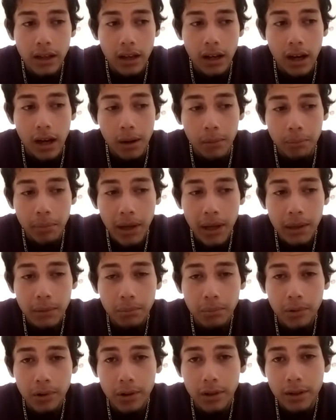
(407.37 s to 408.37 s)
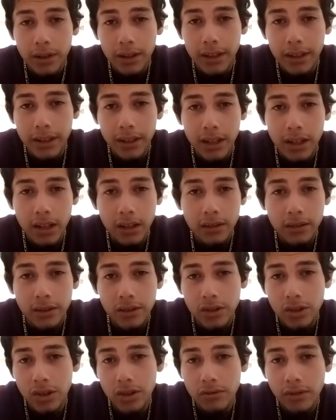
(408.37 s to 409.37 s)
a paper, and
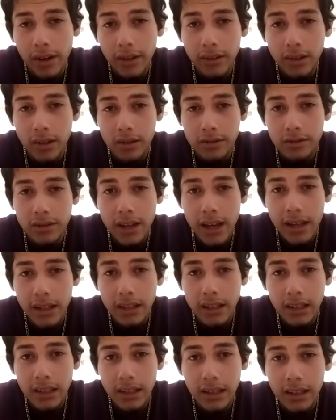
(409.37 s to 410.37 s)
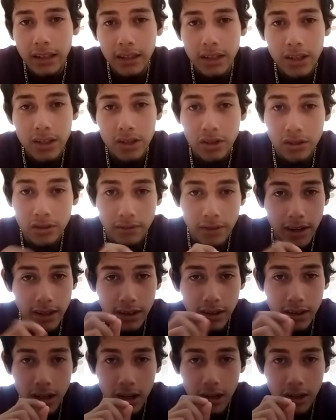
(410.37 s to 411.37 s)
she's right there standing, and he's just
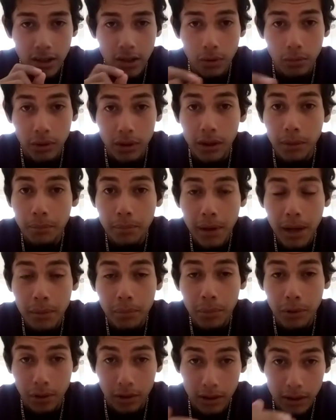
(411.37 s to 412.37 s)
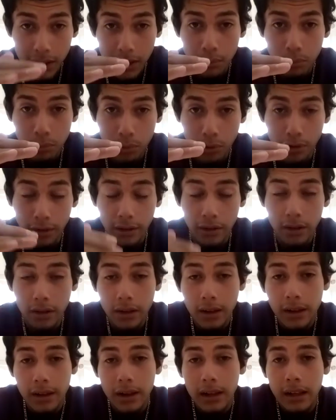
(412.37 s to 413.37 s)
right there, with the paper clipboard.
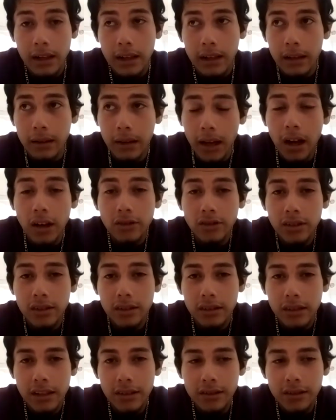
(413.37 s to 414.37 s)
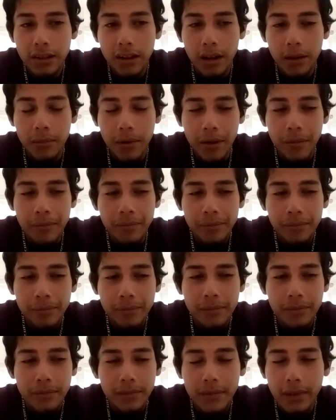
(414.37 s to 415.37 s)
And like, how she's snitching on me,
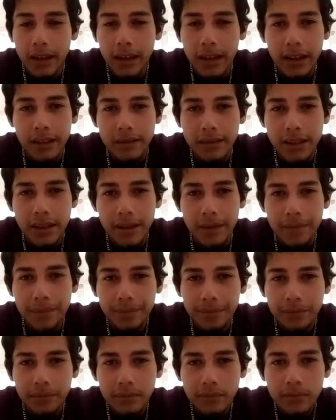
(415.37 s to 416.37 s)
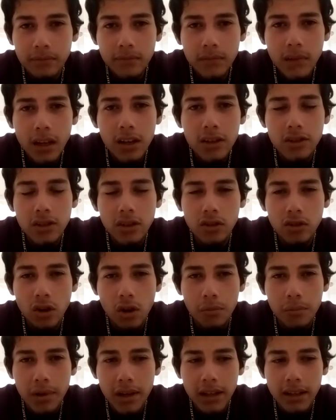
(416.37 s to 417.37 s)
and that's it. And she
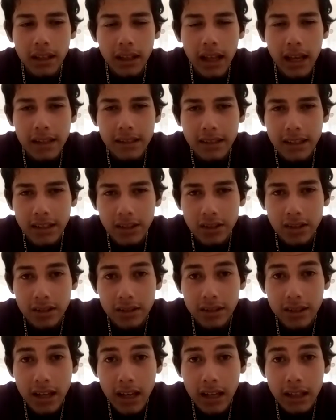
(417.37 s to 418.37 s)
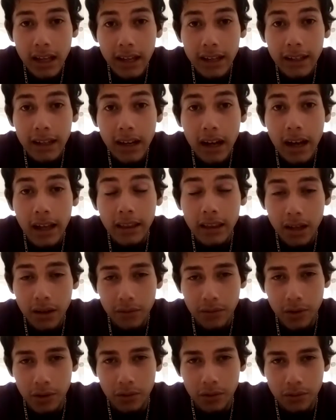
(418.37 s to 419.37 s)
told me the last thing she said, like, "I
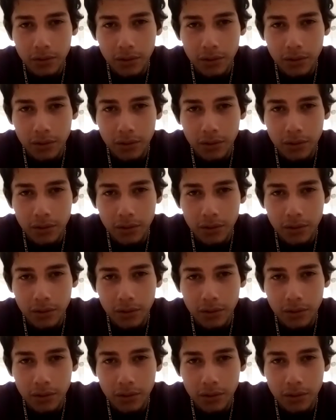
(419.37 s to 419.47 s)
love you."